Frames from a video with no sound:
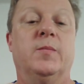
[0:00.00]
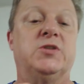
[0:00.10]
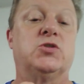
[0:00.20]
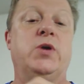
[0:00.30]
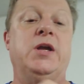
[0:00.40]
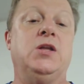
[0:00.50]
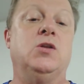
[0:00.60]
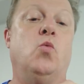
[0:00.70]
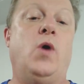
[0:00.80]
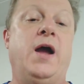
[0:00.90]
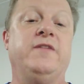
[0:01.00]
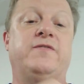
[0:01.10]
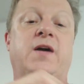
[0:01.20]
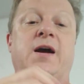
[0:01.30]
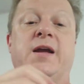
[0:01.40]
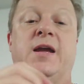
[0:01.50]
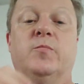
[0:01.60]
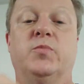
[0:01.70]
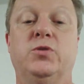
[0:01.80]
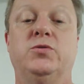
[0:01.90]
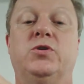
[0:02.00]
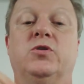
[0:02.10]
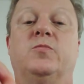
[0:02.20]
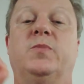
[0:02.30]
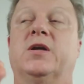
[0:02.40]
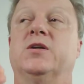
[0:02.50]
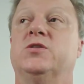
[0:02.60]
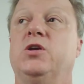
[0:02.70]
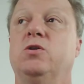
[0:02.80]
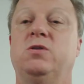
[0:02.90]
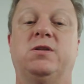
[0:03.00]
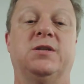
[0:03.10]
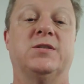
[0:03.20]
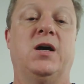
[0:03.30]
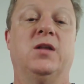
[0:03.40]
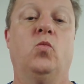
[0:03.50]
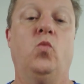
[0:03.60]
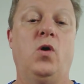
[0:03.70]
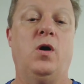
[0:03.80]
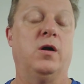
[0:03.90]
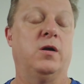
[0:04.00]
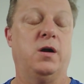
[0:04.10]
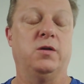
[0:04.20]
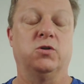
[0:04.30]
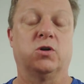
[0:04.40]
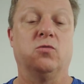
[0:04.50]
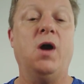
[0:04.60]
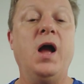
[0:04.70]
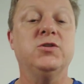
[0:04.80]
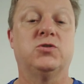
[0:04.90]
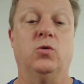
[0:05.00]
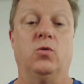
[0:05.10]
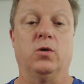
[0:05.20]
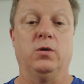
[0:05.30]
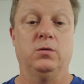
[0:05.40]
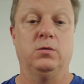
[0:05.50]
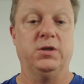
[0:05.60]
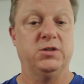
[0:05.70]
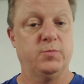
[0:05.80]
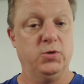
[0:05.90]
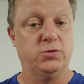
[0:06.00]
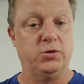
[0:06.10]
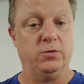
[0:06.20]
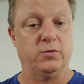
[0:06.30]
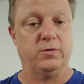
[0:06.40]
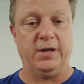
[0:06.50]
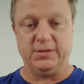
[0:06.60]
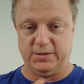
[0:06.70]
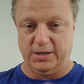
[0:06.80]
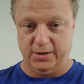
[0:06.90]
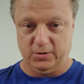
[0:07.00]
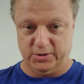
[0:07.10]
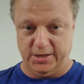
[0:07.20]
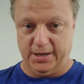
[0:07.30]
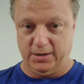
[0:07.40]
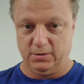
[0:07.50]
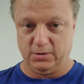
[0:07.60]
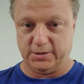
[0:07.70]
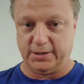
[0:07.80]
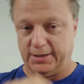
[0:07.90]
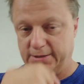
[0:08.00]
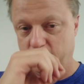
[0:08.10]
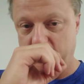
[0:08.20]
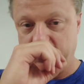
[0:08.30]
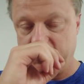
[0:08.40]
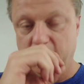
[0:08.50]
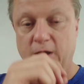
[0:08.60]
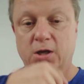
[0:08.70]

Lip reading: between Wi-Fi and Bluetooth, because the unit that's on the wall or on your garage door is Bluetooth, as I understand it. Looks like that's what it is.